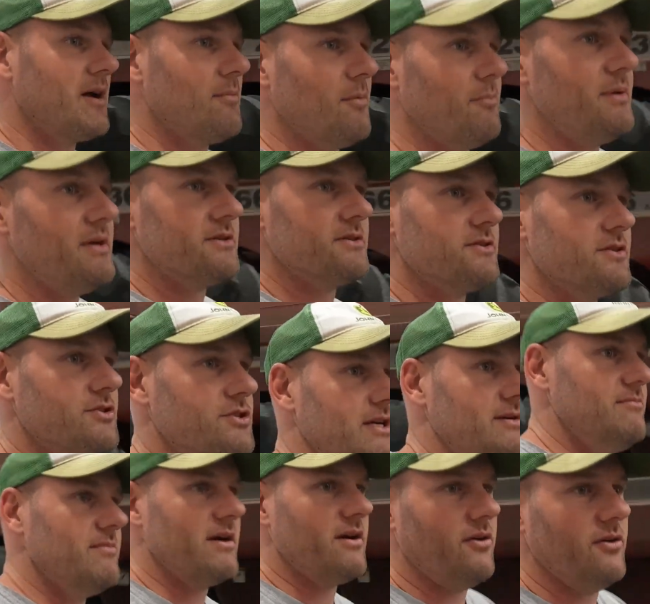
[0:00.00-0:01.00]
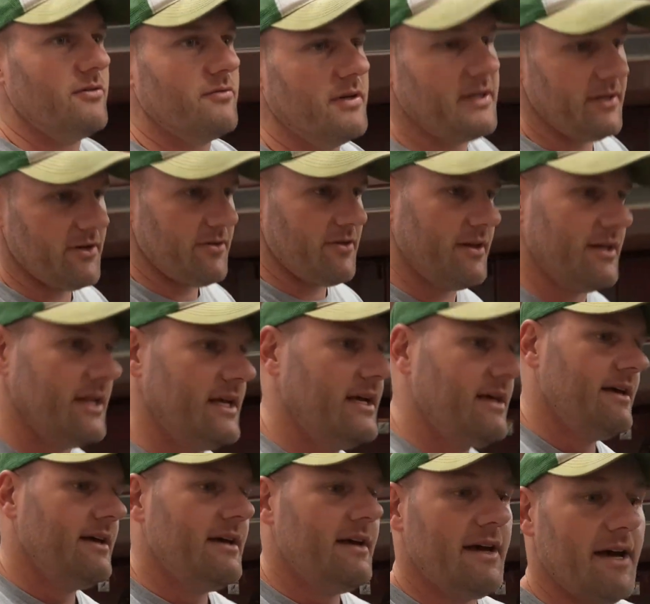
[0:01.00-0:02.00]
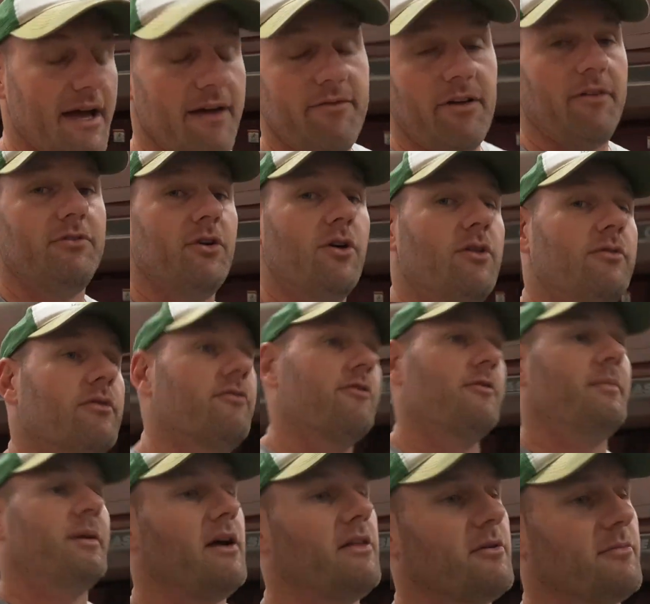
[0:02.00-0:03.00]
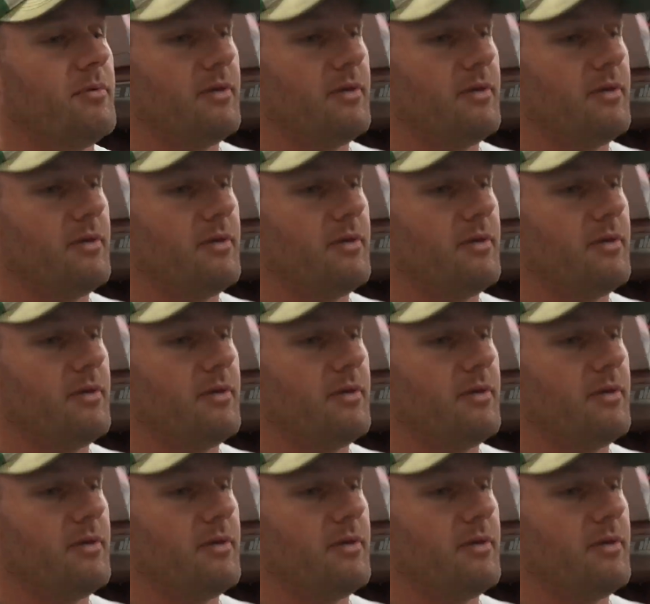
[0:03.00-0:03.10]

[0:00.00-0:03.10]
couple pieces of sheet metal over here that I have left over from another